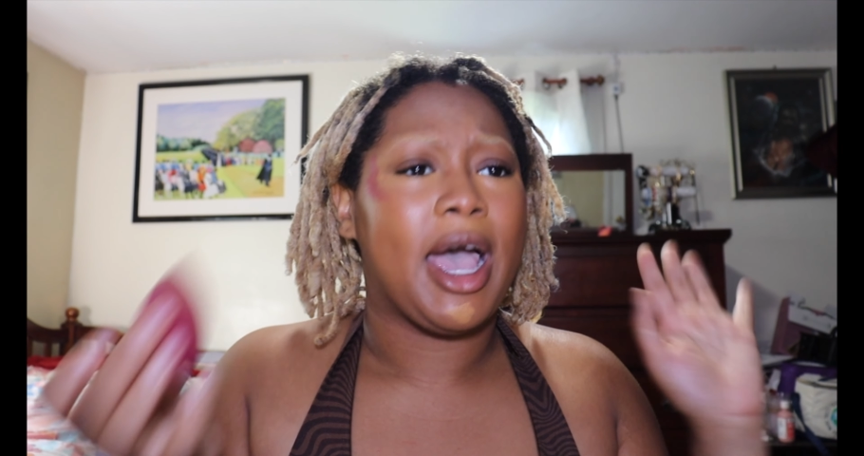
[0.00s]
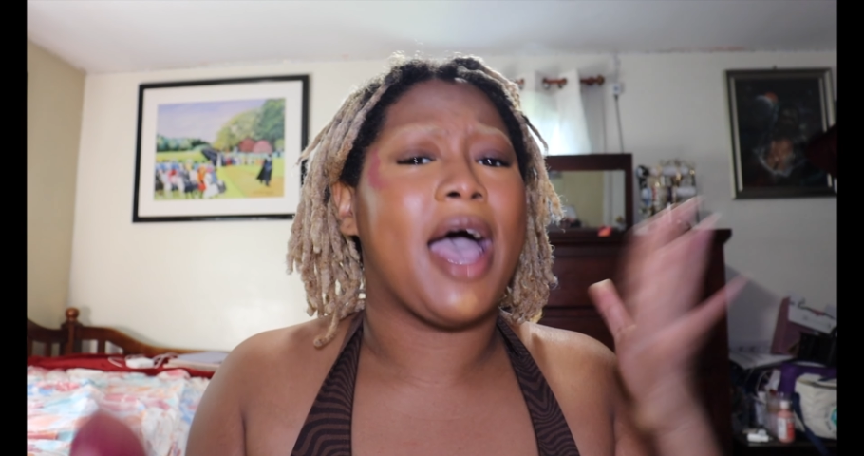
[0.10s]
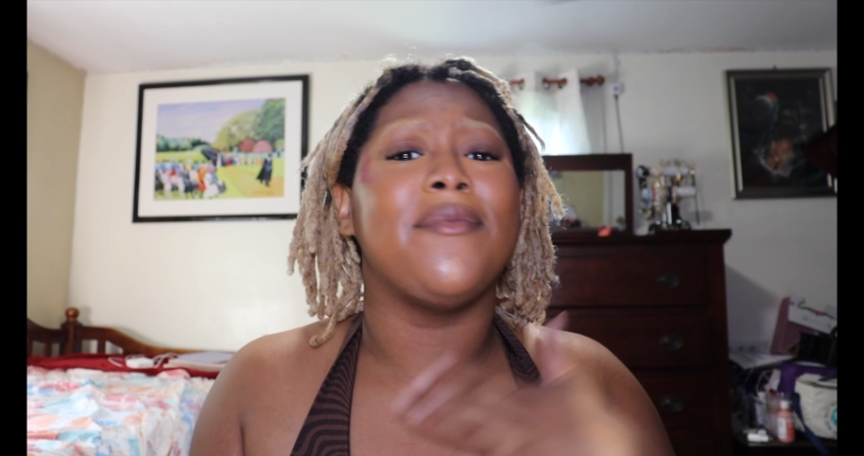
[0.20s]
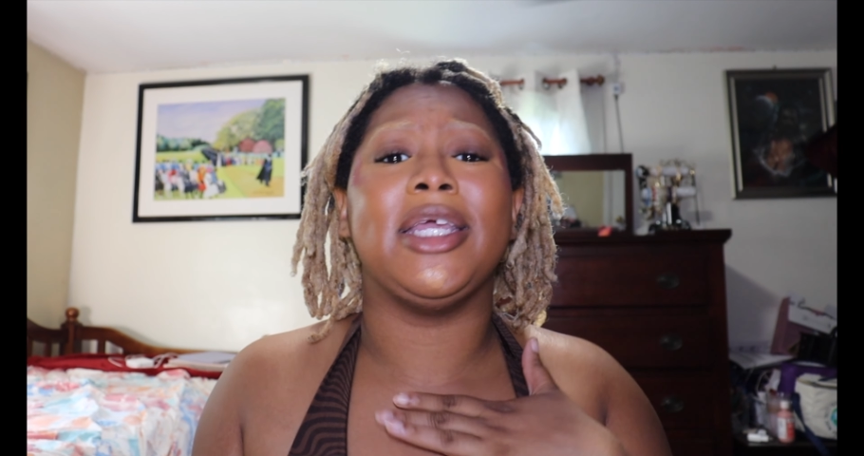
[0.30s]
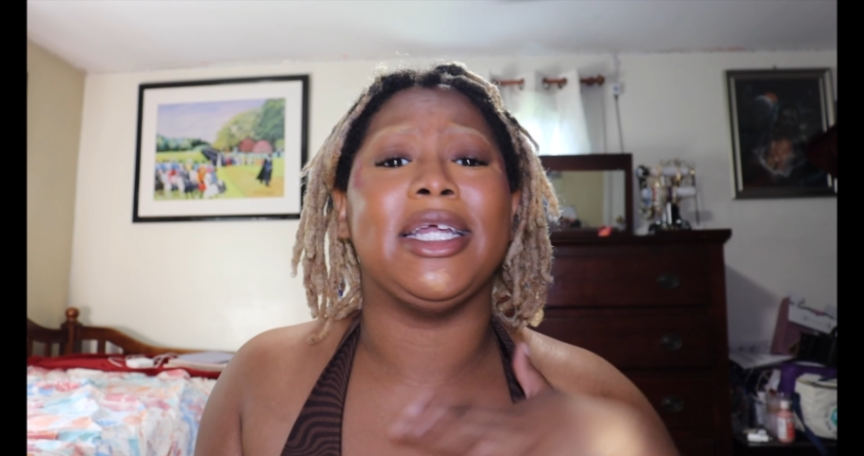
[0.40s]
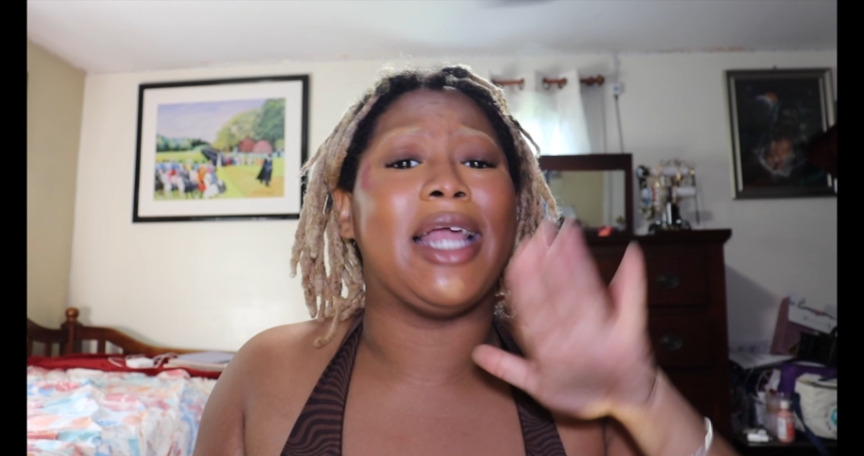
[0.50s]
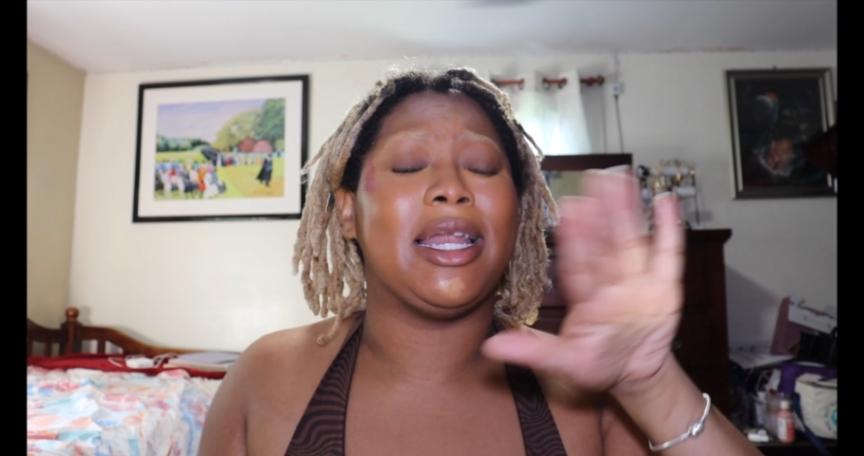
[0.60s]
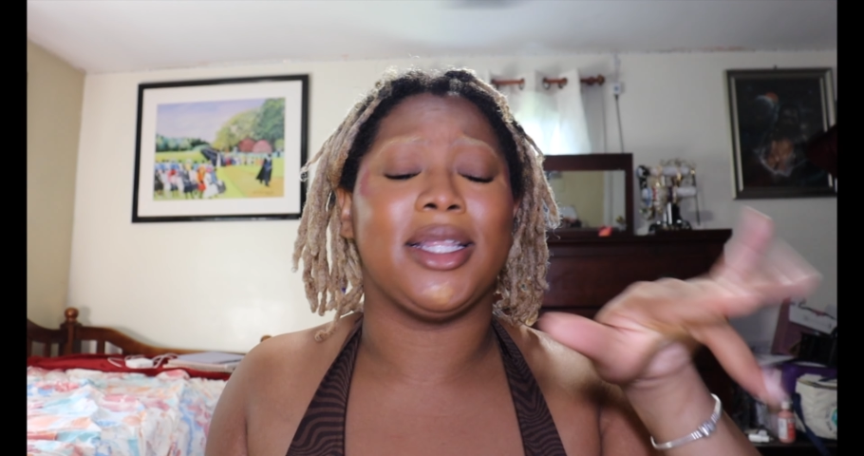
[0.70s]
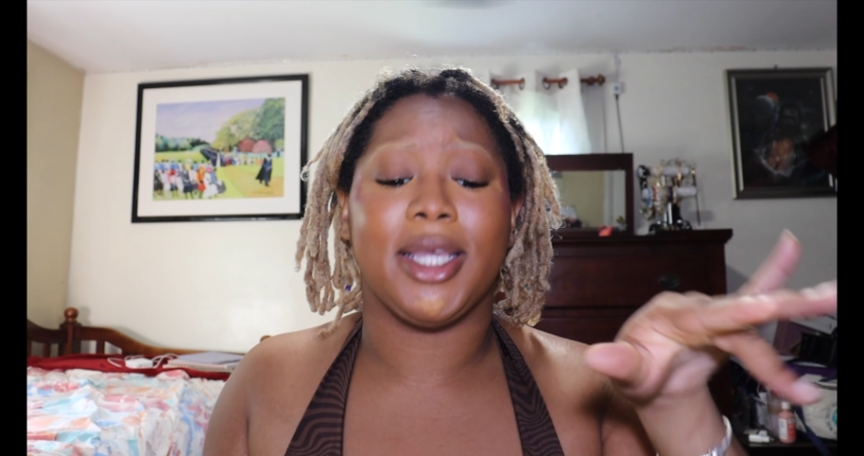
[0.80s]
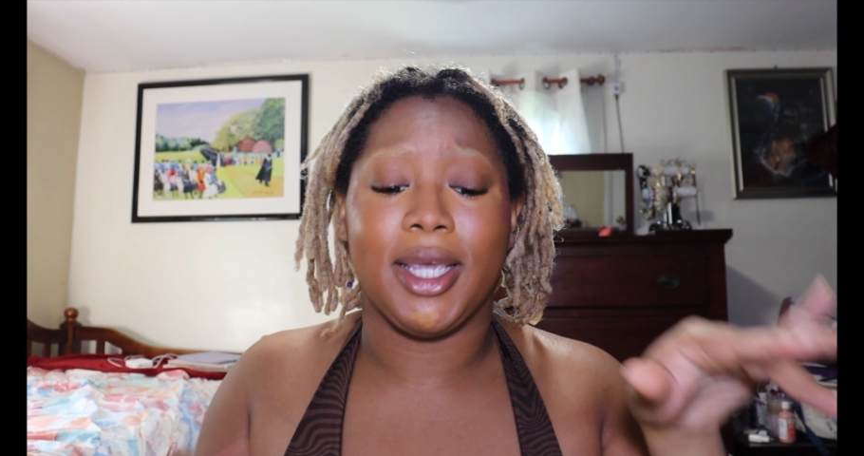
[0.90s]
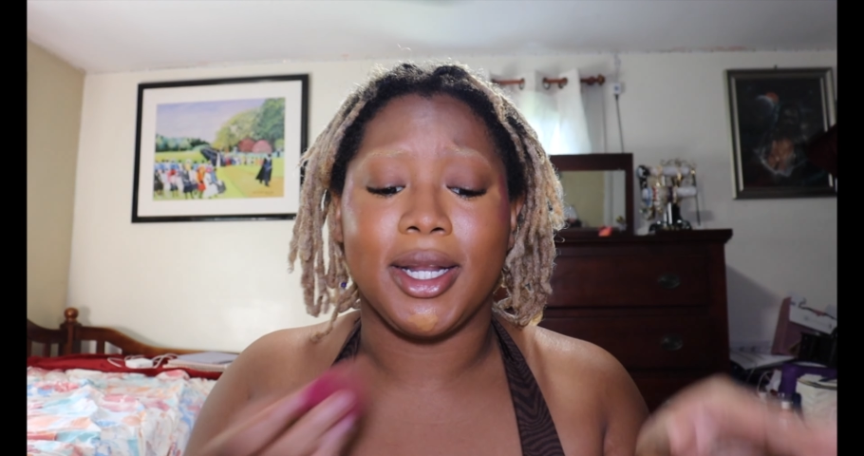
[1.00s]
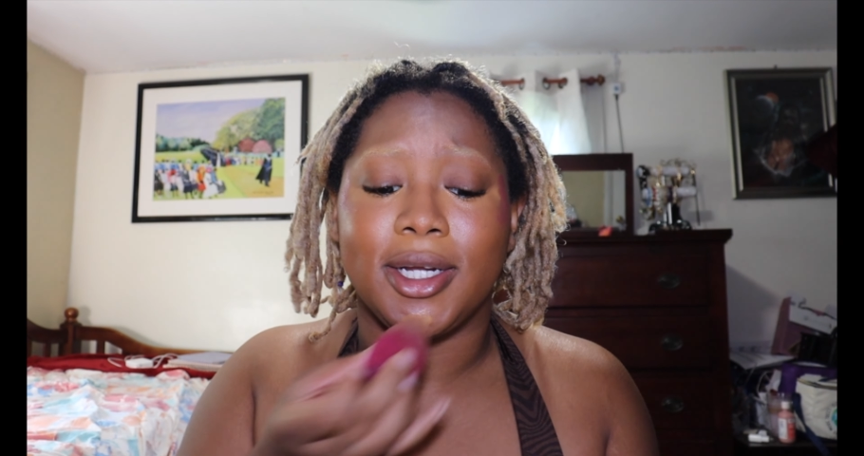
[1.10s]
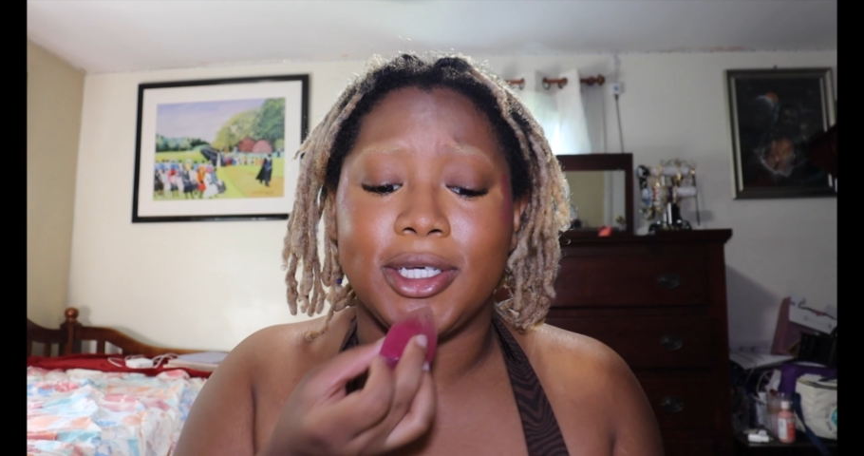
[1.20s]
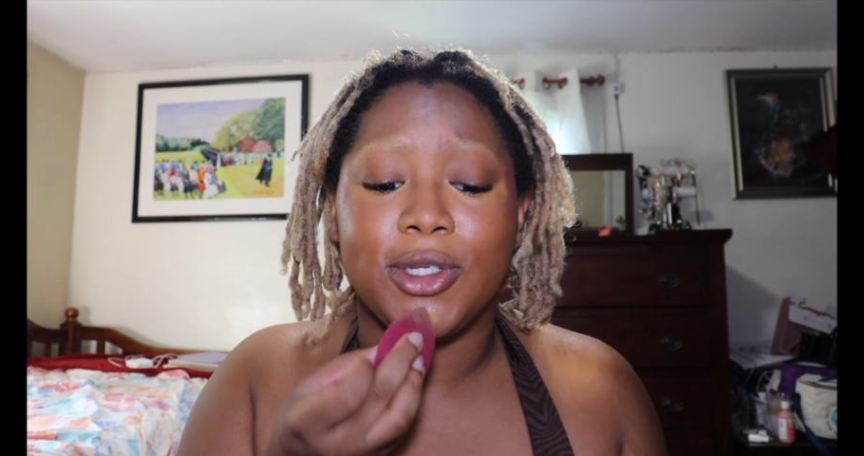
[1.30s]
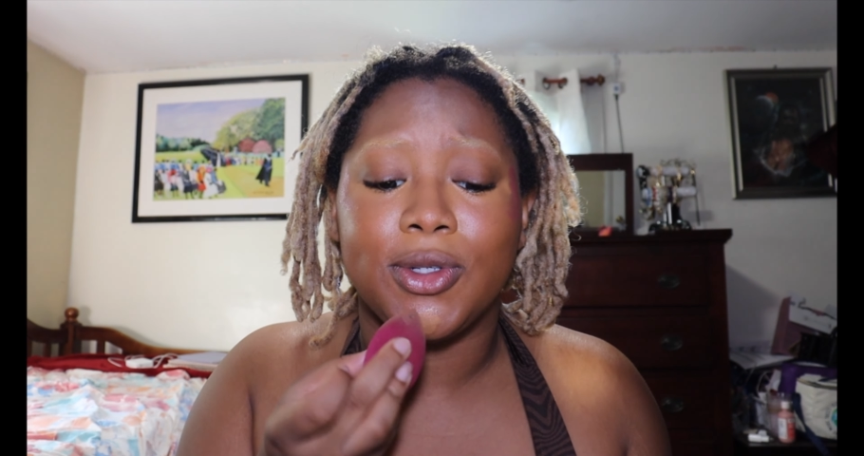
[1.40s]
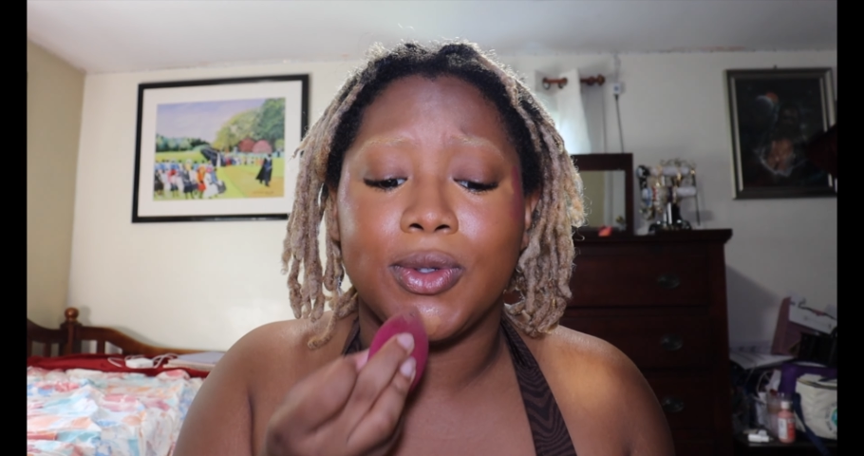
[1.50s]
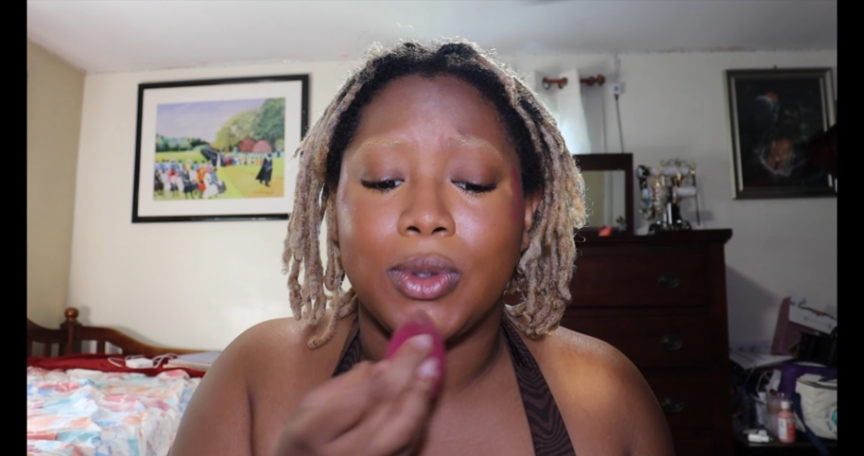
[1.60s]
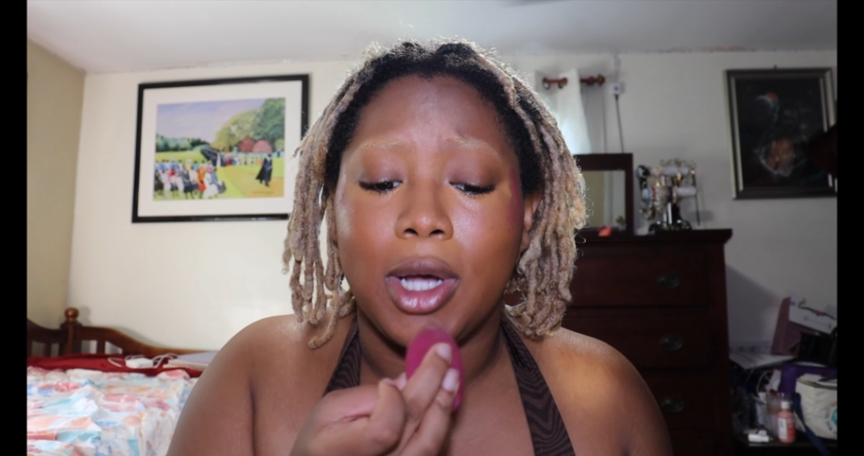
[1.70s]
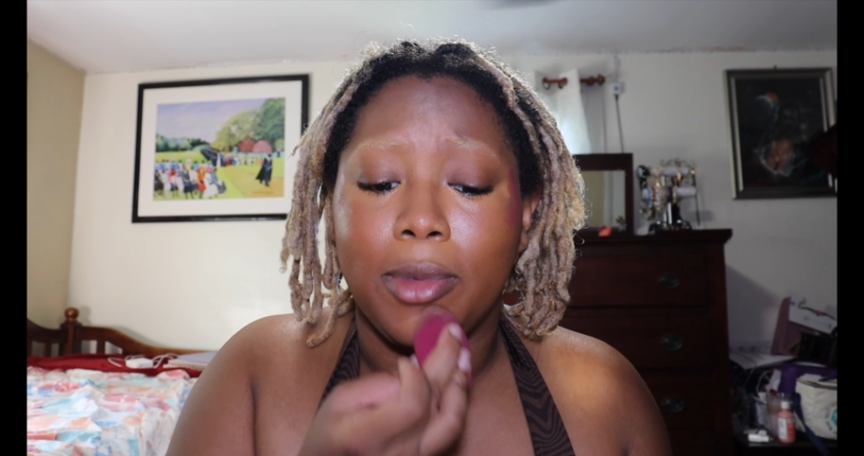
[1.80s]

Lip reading: I haven't eaten anything and I need to.